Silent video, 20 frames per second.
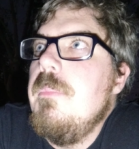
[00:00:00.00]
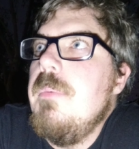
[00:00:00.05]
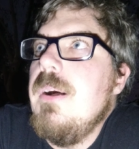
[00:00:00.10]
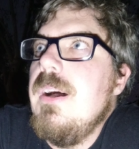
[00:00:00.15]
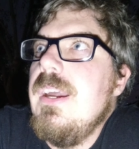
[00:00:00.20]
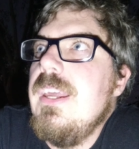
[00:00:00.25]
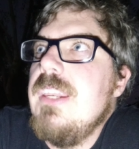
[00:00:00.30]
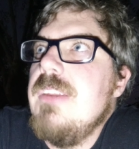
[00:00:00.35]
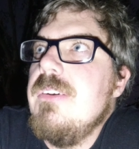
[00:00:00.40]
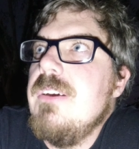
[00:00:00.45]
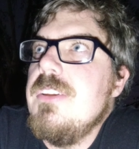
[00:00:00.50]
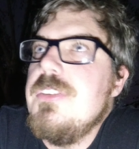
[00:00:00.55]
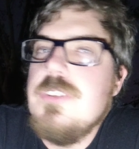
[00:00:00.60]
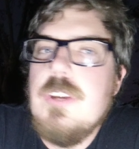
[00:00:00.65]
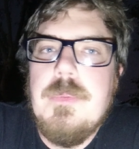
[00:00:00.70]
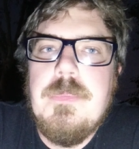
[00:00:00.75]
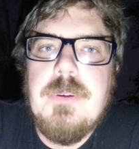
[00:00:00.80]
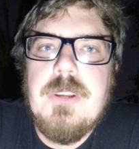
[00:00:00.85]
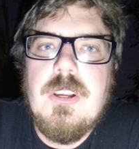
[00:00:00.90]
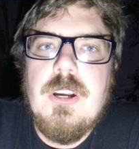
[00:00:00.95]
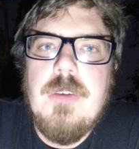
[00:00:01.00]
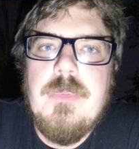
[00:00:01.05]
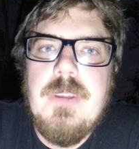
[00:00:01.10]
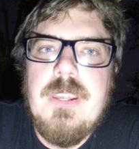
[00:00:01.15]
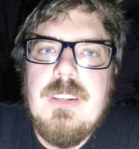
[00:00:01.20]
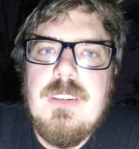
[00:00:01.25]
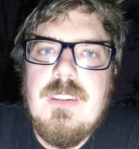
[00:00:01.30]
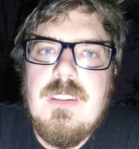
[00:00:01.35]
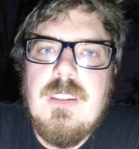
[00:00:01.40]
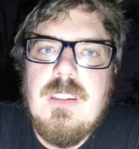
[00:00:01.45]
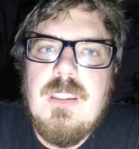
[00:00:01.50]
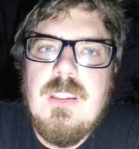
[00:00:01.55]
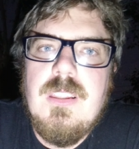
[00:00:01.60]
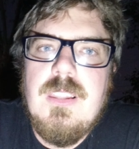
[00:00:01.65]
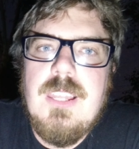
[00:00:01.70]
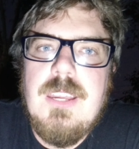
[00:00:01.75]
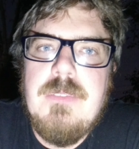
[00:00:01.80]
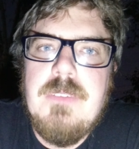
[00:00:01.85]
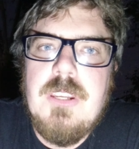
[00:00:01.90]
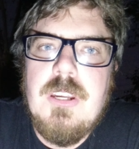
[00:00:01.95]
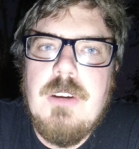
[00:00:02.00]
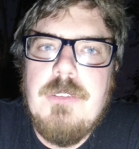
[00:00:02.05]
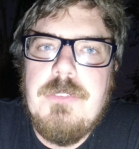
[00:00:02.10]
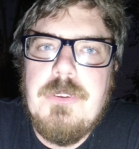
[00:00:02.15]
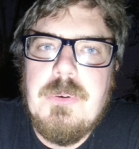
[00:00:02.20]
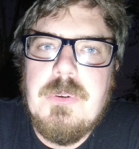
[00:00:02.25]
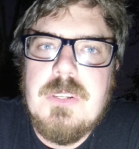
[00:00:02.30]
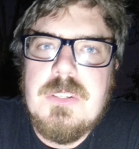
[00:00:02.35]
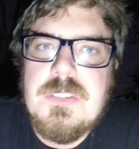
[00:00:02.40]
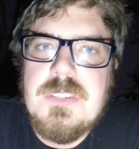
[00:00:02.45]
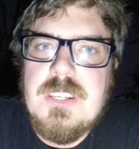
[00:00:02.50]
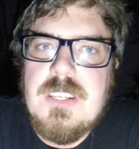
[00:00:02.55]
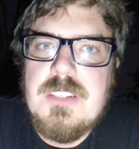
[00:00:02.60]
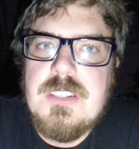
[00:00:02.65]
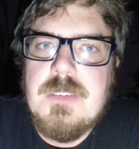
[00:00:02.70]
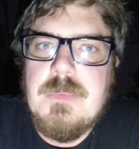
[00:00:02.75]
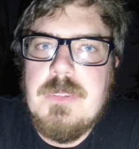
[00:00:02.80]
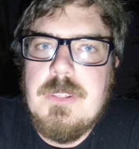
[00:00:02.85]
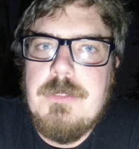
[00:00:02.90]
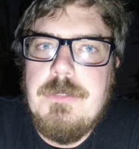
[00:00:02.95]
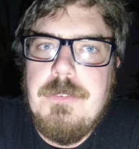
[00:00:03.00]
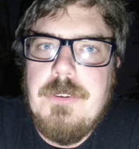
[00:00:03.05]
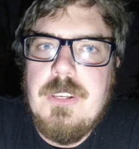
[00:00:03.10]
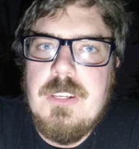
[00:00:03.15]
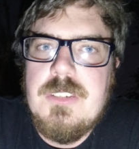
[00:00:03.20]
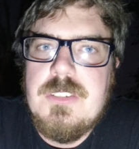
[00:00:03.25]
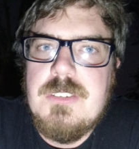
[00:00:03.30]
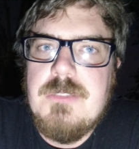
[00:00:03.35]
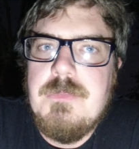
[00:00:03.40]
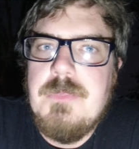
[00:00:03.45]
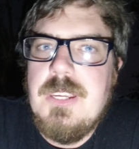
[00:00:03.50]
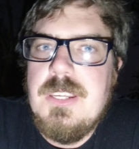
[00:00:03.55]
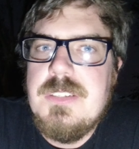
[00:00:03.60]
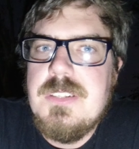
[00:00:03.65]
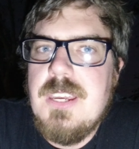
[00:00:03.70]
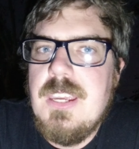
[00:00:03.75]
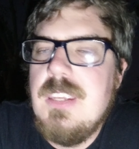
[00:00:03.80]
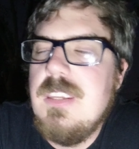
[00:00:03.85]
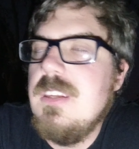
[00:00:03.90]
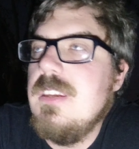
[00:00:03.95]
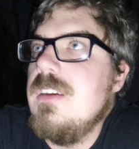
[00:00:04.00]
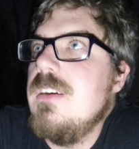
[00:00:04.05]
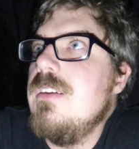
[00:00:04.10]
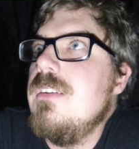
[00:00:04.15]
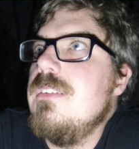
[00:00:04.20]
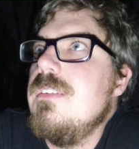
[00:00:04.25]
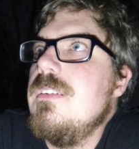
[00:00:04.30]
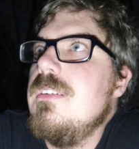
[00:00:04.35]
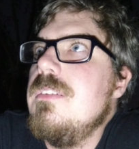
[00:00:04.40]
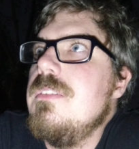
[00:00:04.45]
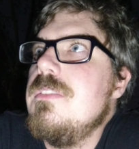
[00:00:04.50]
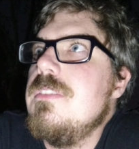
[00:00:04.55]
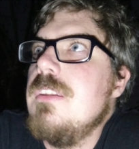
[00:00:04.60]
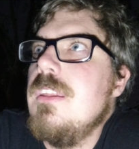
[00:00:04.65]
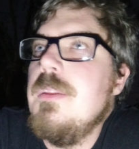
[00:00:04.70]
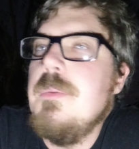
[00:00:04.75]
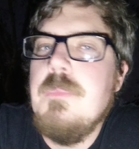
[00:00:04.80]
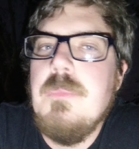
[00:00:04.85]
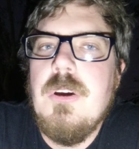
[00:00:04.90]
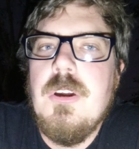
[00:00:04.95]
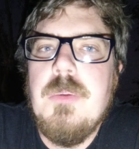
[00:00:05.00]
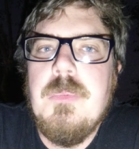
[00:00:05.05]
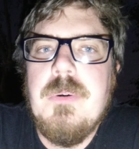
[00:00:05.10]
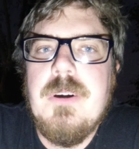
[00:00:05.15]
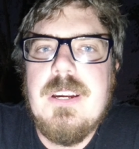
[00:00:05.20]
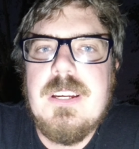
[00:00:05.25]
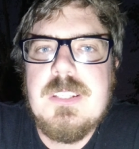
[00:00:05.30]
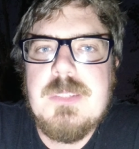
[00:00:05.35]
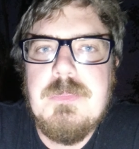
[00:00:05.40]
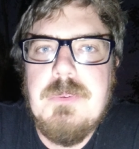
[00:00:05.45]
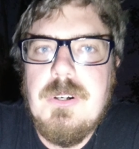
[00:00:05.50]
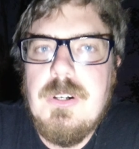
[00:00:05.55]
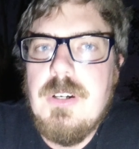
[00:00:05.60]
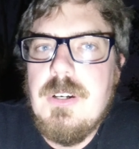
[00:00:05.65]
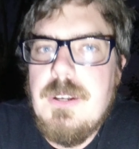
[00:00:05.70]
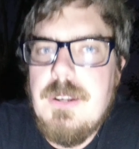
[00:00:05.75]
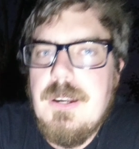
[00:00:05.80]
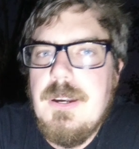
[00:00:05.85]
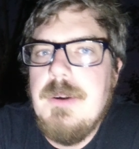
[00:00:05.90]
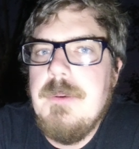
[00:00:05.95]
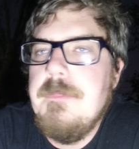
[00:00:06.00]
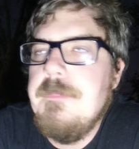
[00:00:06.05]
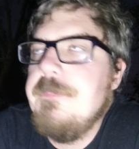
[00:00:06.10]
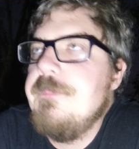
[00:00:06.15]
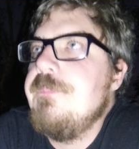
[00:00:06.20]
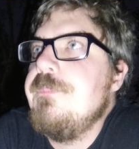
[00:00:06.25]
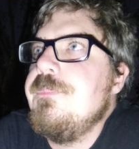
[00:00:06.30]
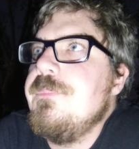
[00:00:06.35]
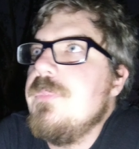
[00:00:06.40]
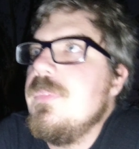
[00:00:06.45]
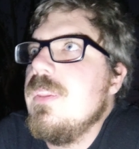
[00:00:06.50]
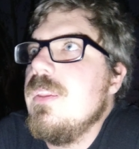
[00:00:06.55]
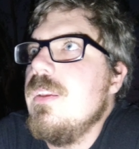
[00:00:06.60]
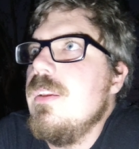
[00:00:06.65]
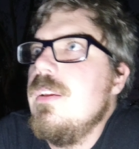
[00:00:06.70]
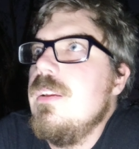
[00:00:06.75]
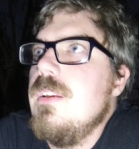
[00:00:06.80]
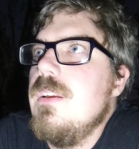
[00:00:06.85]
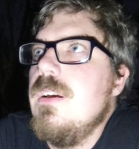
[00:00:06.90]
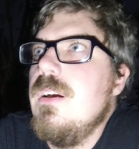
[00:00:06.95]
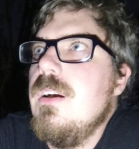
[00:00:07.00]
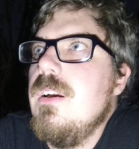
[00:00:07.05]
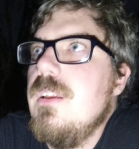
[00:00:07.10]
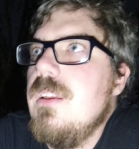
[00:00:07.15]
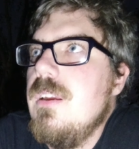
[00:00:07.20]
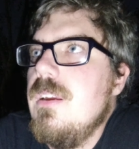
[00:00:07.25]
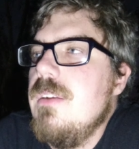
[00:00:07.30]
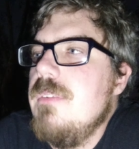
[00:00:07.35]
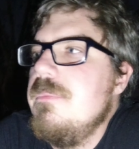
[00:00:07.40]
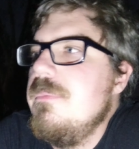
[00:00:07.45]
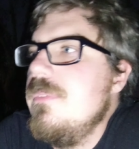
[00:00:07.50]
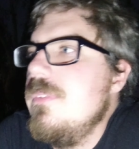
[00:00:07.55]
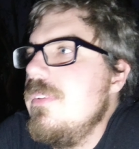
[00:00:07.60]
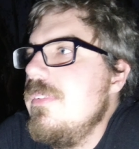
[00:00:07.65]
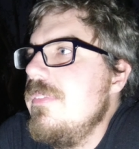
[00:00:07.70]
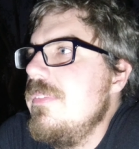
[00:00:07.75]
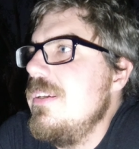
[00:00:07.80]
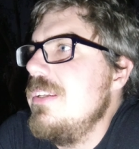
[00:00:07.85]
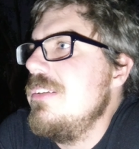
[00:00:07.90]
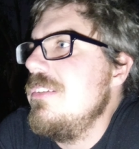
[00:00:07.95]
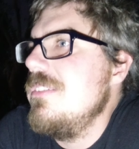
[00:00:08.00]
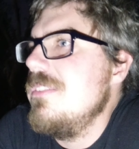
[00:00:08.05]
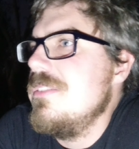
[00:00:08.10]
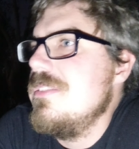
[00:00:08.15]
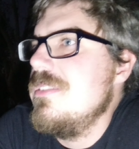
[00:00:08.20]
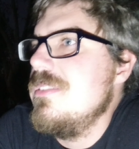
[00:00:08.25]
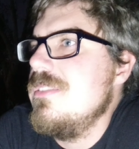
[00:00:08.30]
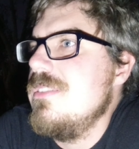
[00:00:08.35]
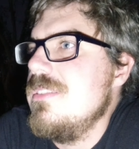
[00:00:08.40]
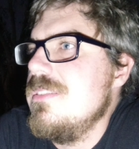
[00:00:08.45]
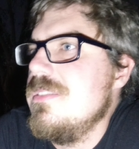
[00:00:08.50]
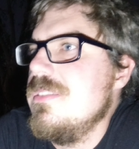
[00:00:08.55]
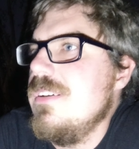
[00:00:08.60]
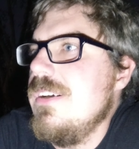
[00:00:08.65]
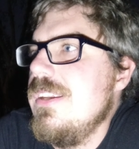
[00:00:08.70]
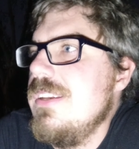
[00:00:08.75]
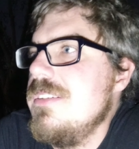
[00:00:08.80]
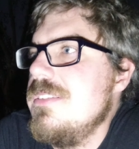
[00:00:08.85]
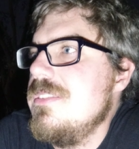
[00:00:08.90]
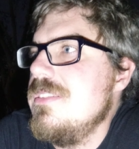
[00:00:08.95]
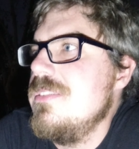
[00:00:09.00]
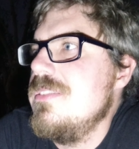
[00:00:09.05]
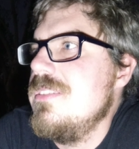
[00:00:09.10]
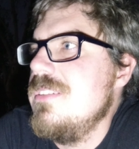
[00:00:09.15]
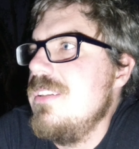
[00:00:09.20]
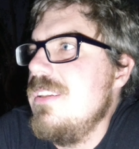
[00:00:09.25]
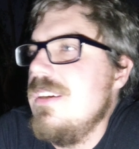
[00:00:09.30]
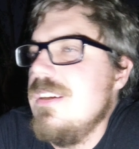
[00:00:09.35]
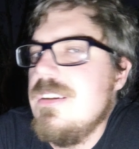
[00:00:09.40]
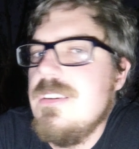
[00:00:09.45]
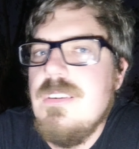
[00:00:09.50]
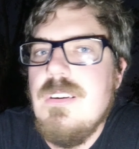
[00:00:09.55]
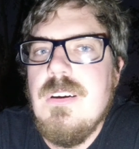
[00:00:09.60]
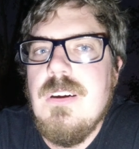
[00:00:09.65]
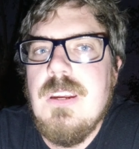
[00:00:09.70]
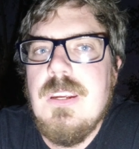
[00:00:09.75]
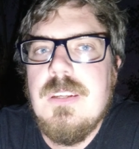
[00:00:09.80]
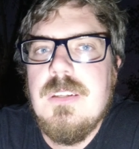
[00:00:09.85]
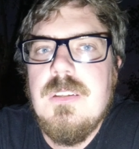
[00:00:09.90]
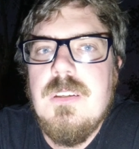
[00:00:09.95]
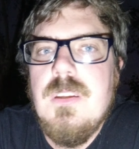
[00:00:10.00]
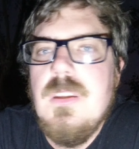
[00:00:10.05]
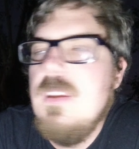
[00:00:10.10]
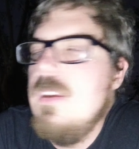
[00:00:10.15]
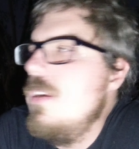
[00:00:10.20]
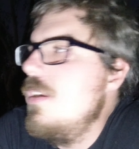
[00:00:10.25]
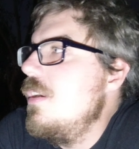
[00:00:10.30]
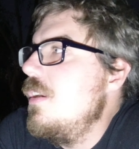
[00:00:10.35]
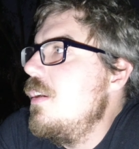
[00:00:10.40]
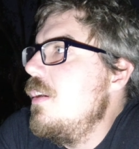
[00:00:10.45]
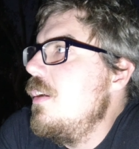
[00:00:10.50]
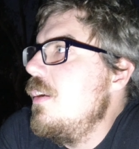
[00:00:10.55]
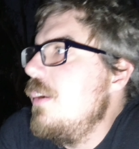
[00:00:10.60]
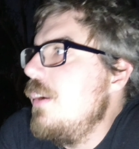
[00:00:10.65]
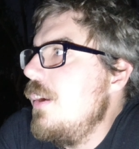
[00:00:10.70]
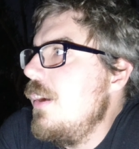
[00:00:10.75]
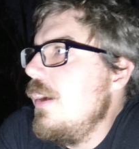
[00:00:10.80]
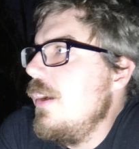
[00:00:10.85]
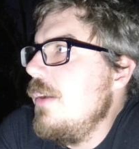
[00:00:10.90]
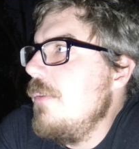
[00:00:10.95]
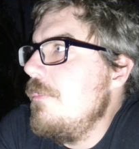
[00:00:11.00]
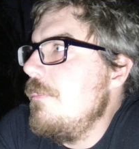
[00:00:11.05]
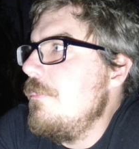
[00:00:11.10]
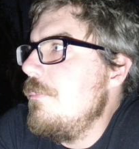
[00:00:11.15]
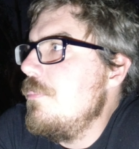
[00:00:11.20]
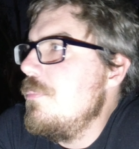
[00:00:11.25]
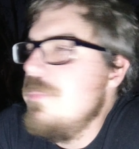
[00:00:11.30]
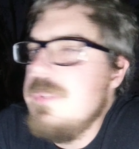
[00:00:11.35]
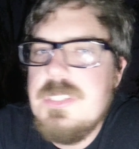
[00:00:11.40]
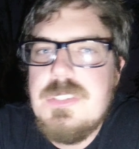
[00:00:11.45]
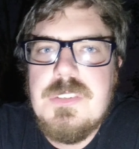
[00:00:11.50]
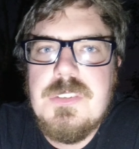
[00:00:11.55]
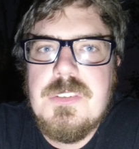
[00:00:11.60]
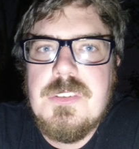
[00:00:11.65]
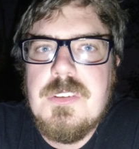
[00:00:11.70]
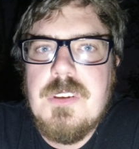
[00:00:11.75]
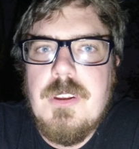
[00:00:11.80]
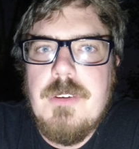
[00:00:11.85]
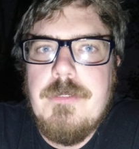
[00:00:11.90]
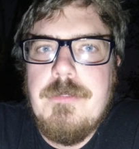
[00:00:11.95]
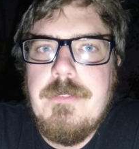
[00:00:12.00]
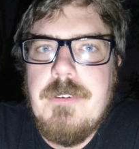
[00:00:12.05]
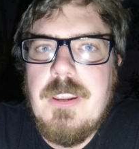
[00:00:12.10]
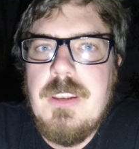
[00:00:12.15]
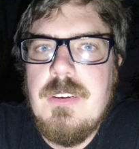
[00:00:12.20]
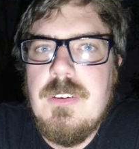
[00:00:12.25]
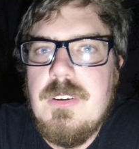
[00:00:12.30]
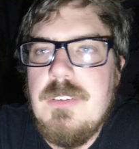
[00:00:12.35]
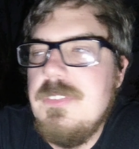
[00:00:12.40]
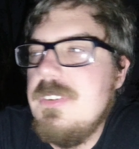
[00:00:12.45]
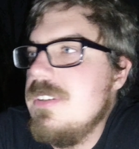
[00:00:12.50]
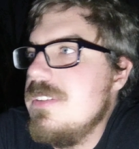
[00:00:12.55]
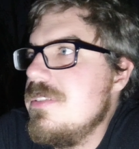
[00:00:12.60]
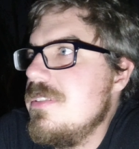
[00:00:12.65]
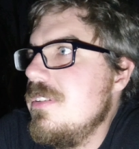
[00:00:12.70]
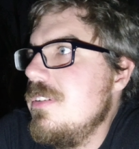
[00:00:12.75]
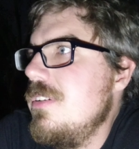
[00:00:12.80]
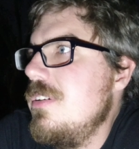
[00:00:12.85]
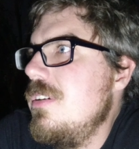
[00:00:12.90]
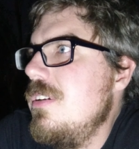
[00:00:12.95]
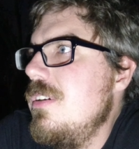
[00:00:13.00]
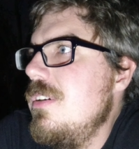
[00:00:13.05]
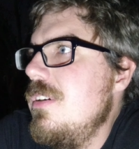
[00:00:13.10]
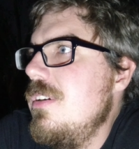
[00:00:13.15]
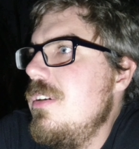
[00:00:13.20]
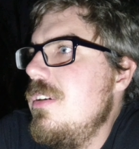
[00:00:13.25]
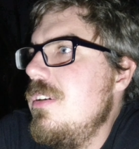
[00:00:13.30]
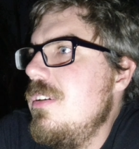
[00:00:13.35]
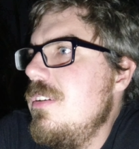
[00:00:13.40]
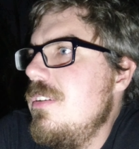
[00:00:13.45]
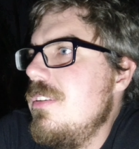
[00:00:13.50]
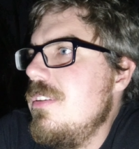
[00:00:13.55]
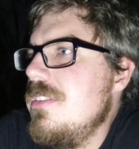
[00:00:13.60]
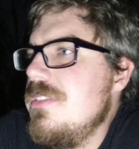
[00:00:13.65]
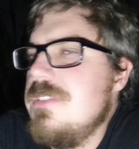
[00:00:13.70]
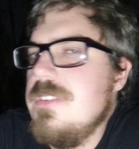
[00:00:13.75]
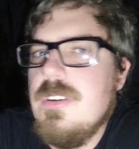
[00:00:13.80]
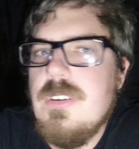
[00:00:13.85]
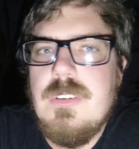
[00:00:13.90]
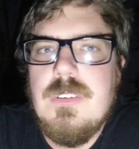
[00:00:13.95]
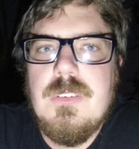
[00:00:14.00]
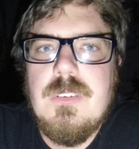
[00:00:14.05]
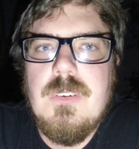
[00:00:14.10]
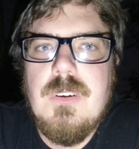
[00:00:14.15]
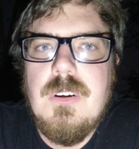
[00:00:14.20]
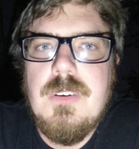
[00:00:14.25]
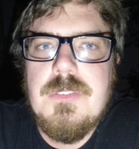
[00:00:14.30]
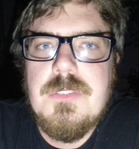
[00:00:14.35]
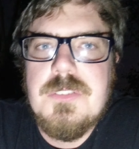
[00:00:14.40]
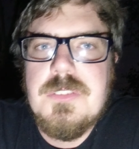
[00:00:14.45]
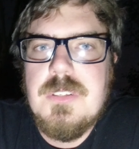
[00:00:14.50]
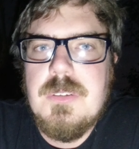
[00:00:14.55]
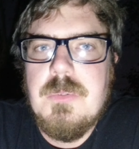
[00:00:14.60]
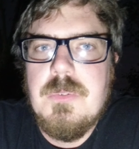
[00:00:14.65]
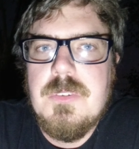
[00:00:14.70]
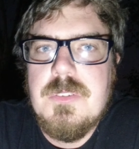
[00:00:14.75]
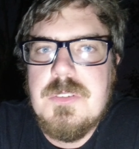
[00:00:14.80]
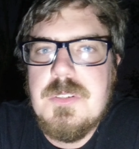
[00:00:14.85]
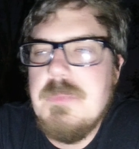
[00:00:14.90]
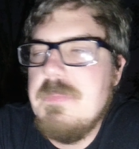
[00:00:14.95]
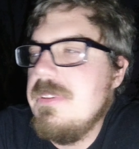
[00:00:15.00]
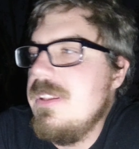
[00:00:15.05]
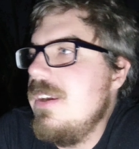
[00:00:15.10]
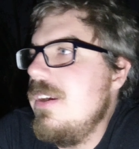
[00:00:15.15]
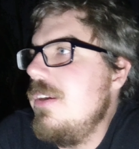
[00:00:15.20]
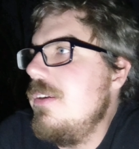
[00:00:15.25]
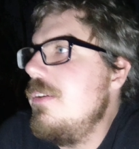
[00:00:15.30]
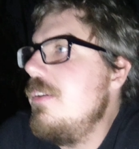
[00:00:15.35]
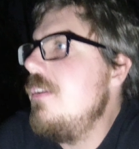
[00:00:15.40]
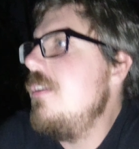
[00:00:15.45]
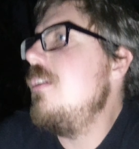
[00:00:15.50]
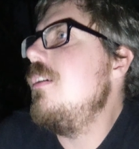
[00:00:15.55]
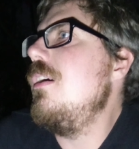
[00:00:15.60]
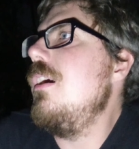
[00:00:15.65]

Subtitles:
But anyway, drop a comment, let me know if you want to see some of the footage of me taking it to the motorbike spot. My dog's decided to sit there crying. Mrs. got a friend over, so the dog obviously wants to play.